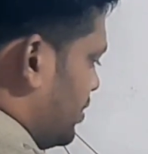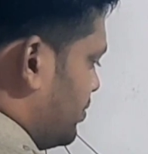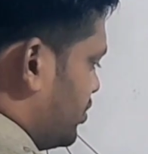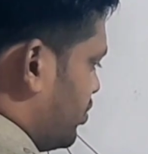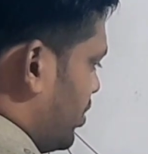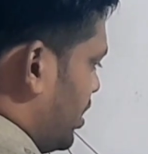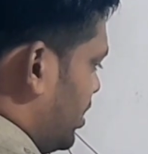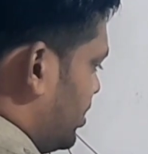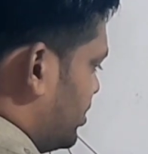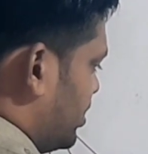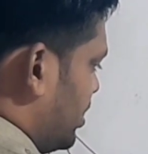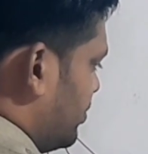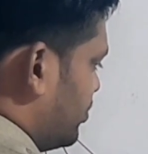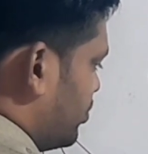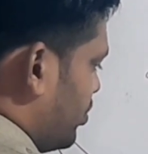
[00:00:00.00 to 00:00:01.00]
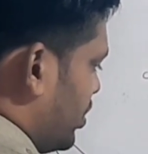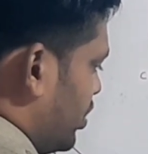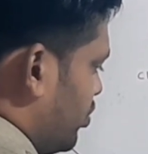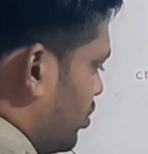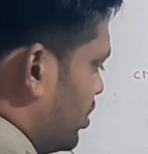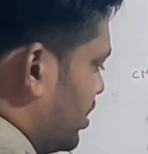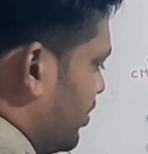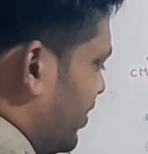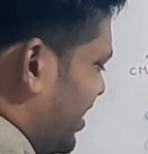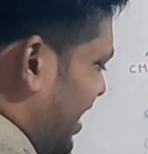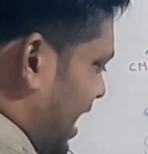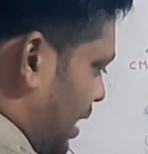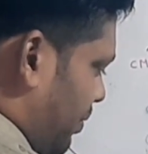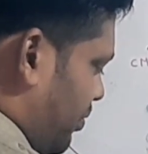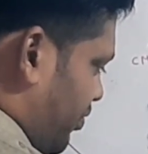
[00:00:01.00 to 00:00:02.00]
square equal to, give a
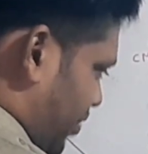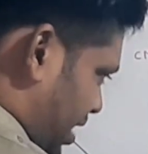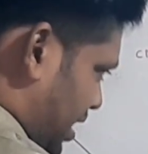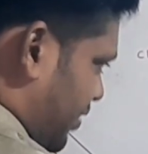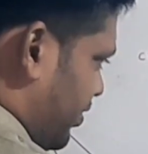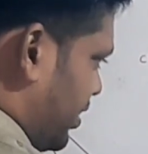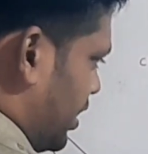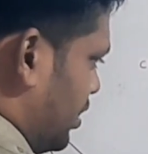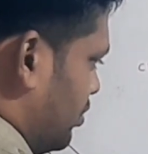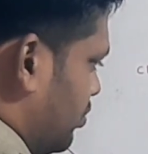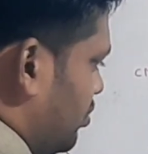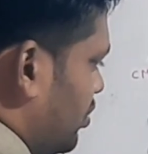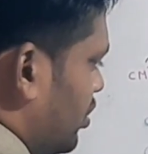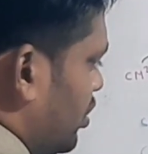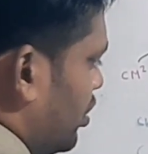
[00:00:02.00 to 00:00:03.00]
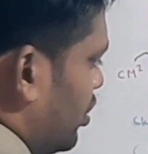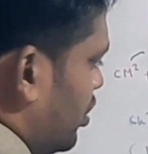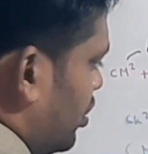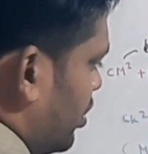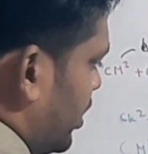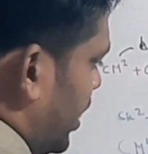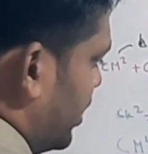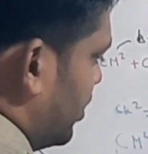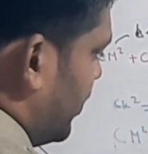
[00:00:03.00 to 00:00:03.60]
gap, why I will tell you. Write the